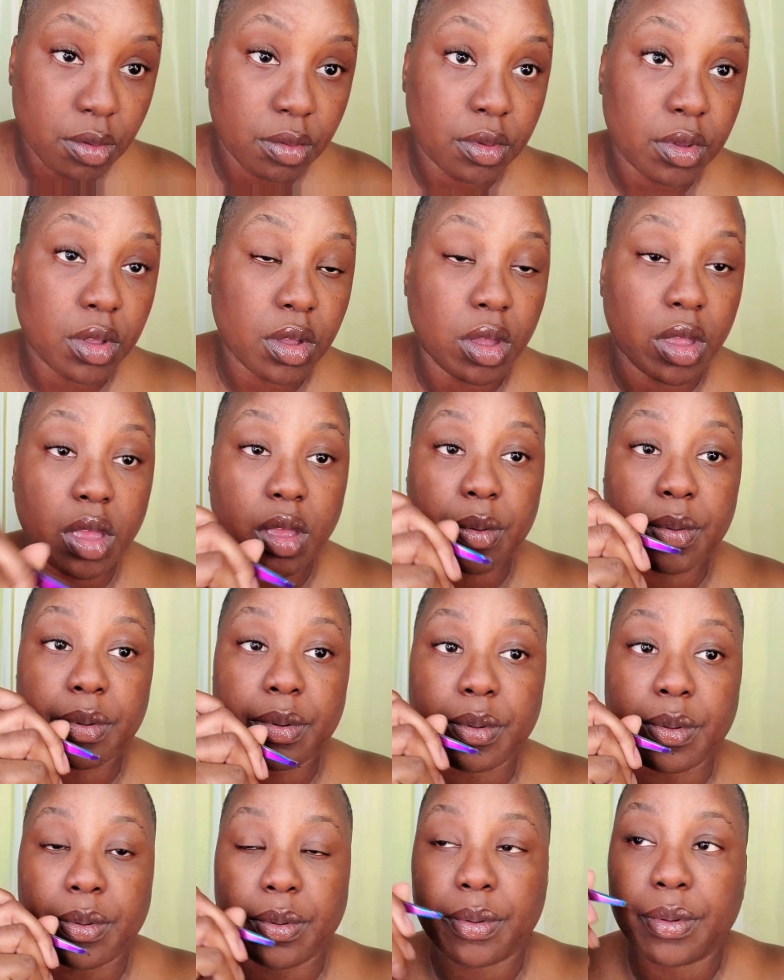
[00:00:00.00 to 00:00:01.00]
Go ahead
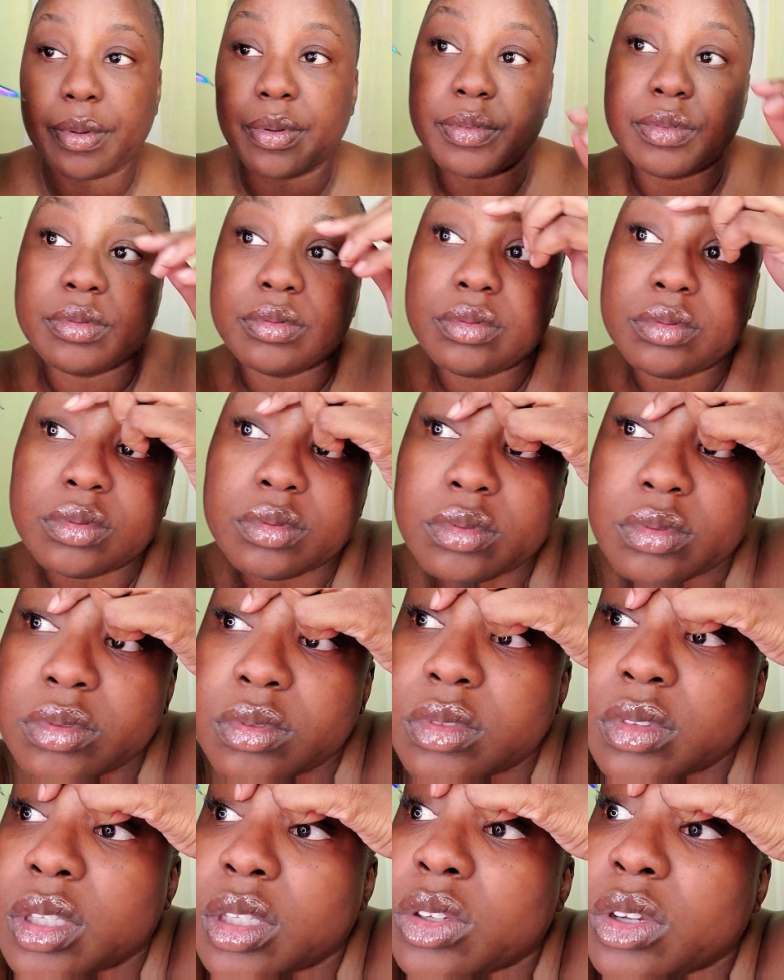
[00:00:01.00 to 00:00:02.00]

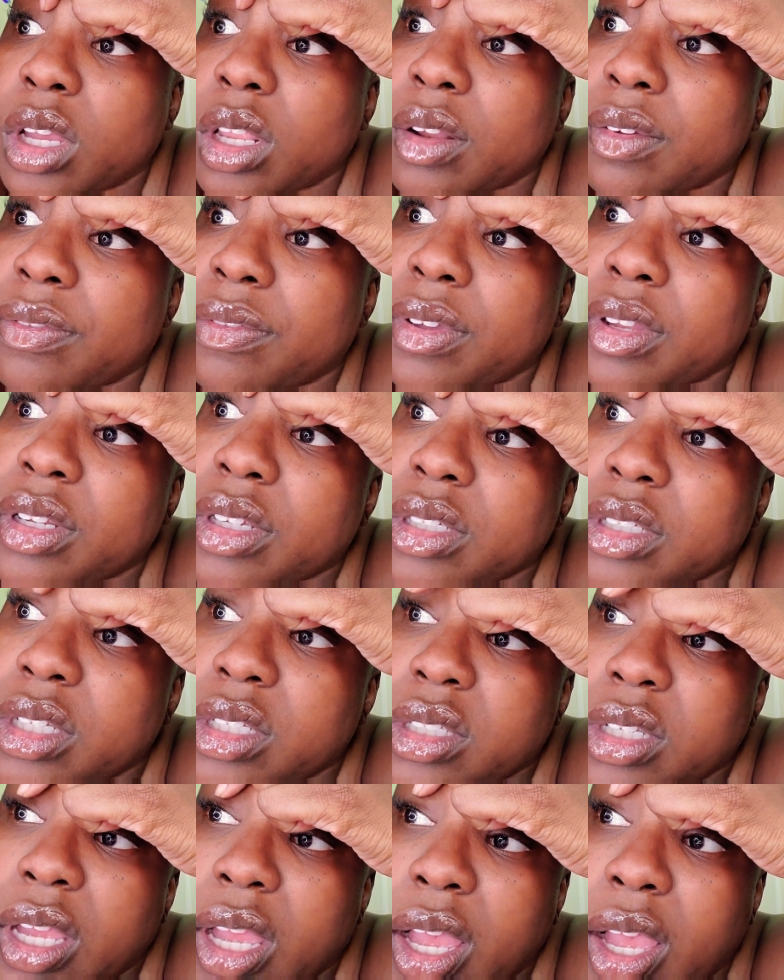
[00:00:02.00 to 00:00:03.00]
and try to finish this
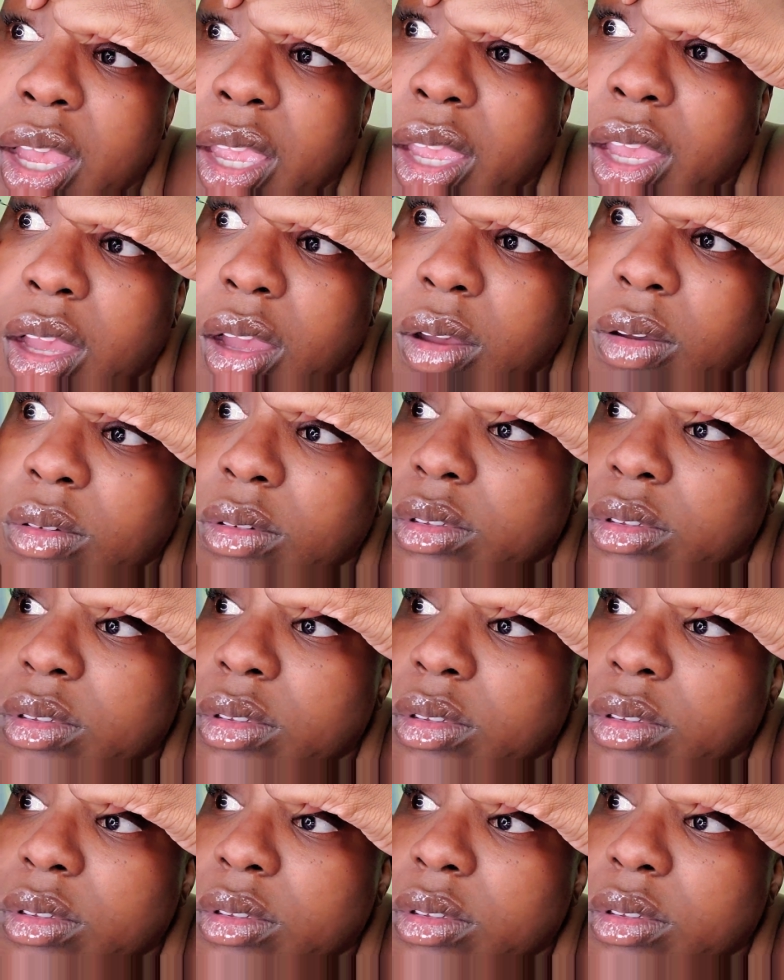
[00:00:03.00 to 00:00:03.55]
eye out.